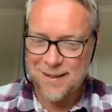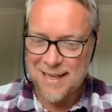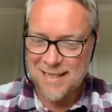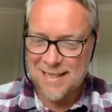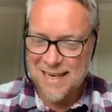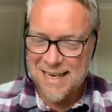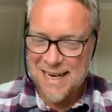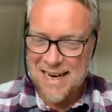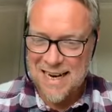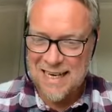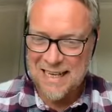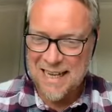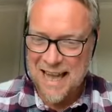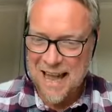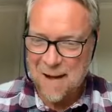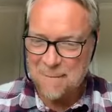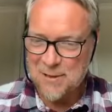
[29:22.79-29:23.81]
There's a little
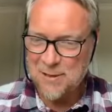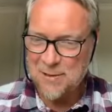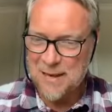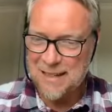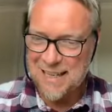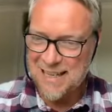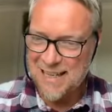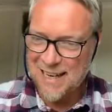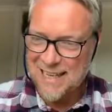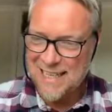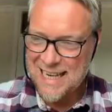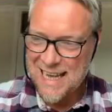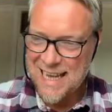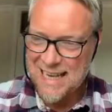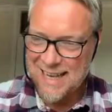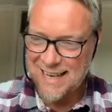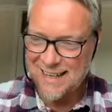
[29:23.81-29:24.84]
gap between this
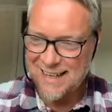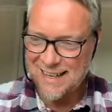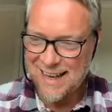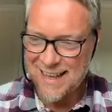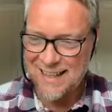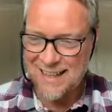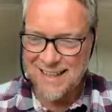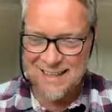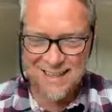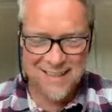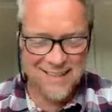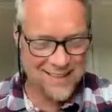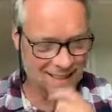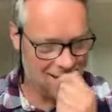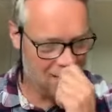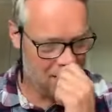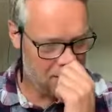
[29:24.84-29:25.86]
idea and
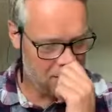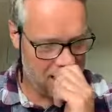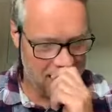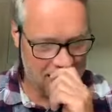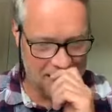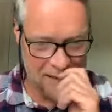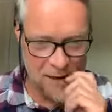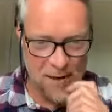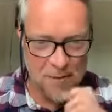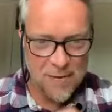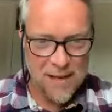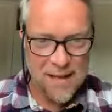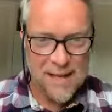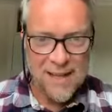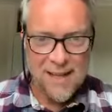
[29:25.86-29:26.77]
this, you know, and so